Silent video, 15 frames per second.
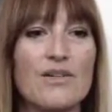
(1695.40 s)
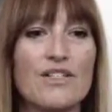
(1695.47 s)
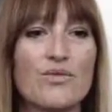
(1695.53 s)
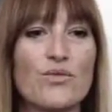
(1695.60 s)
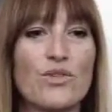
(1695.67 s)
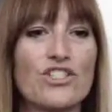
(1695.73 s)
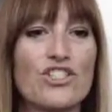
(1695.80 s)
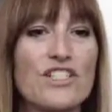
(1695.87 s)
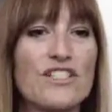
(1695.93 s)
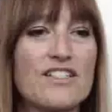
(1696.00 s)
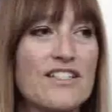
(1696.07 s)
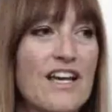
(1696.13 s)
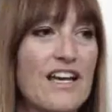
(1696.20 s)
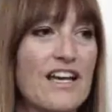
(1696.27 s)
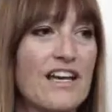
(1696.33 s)
is what she's
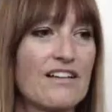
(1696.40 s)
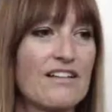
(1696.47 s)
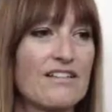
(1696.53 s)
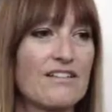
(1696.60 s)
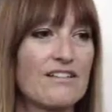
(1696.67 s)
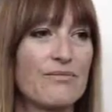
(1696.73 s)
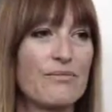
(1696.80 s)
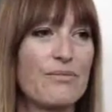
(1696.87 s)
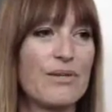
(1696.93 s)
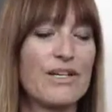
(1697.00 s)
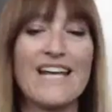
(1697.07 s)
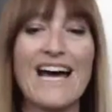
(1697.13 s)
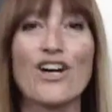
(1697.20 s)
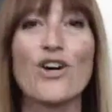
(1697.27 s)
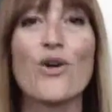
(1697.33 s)
saying,
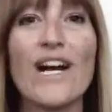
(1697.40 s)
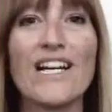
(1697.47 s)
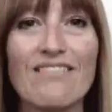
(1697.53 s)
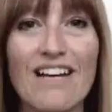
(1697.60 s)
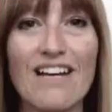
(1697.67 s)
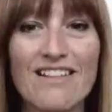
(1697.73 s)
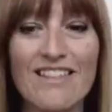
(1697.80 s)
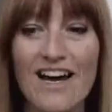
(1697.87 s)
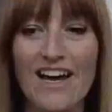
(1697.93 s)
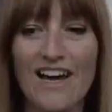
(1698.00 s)
but not quite like